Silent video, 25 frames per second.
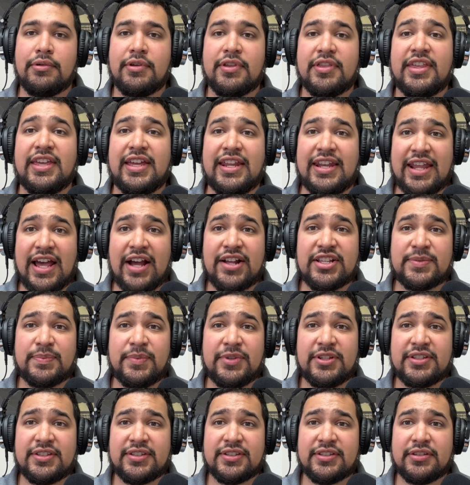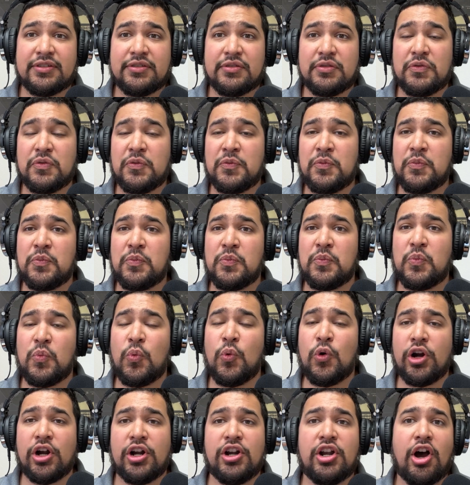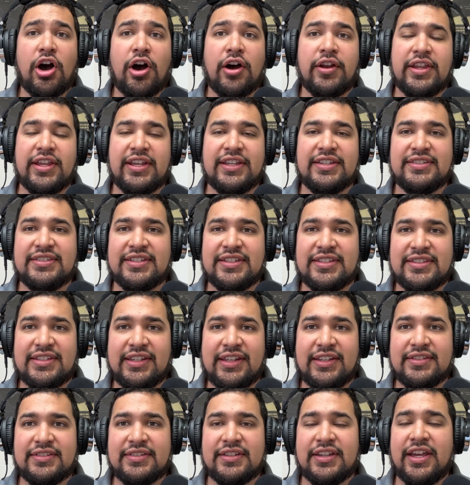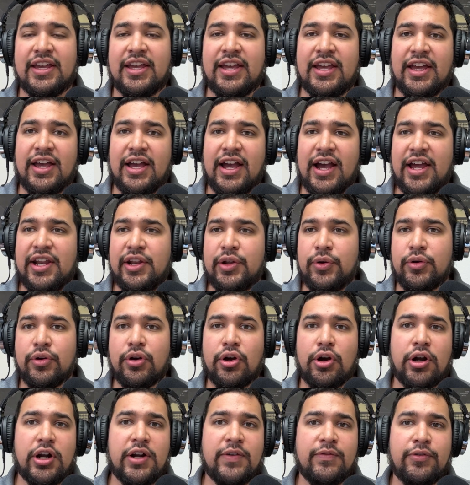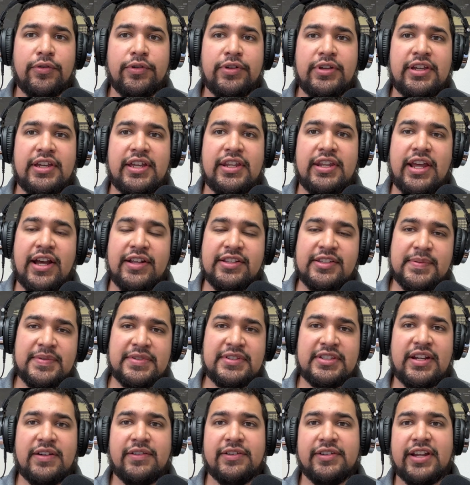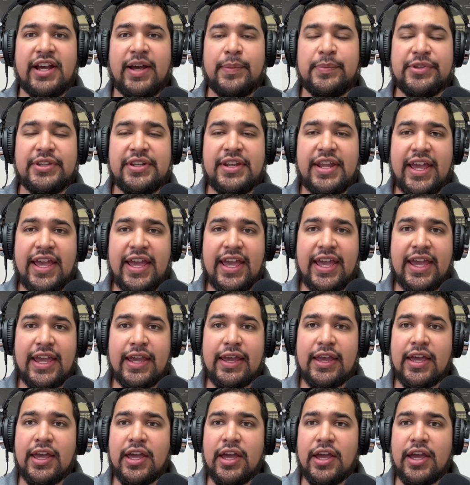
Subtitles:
The announcements were non-existent. I know on Carnival, you get announcements several times a day.